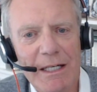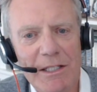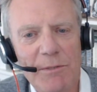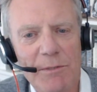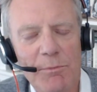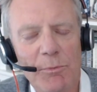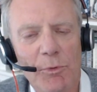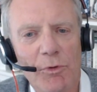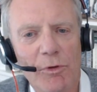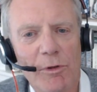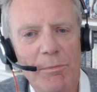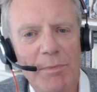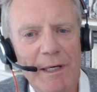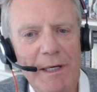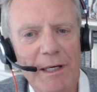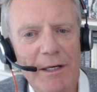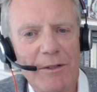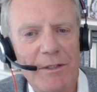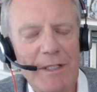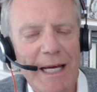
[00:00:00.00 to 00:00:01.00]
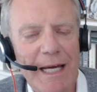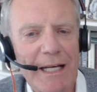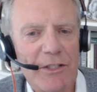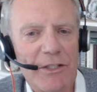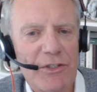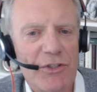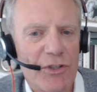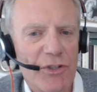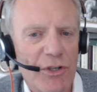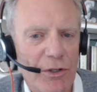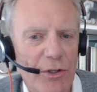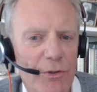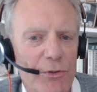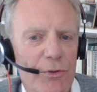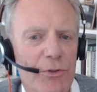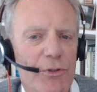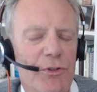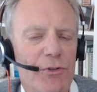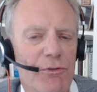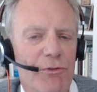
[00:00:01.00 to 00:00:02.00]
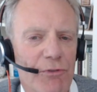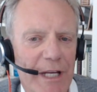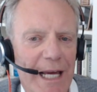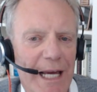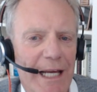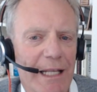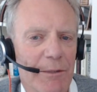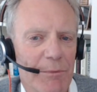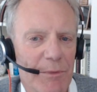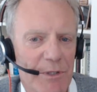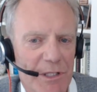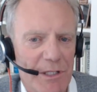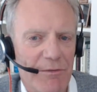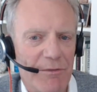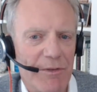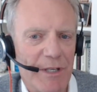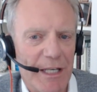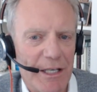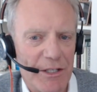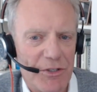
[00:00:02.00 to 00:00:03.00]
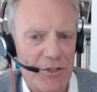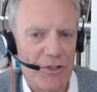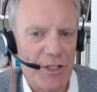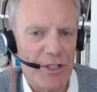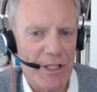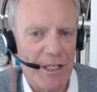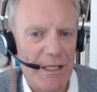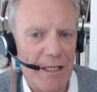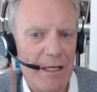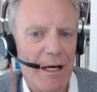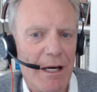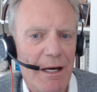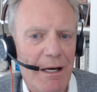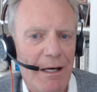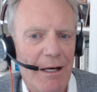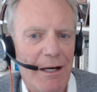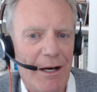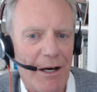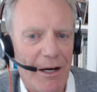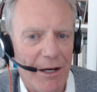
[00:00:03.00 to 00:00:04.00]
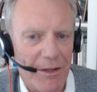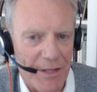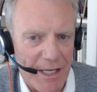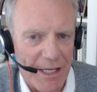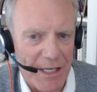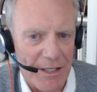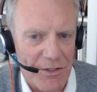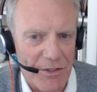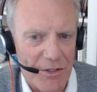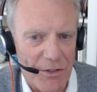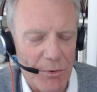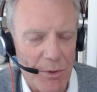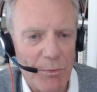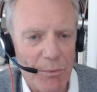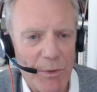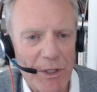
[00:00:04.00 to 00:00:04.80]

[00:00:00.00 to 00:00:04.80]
It's more about exclusionary elements of ESG are the issue.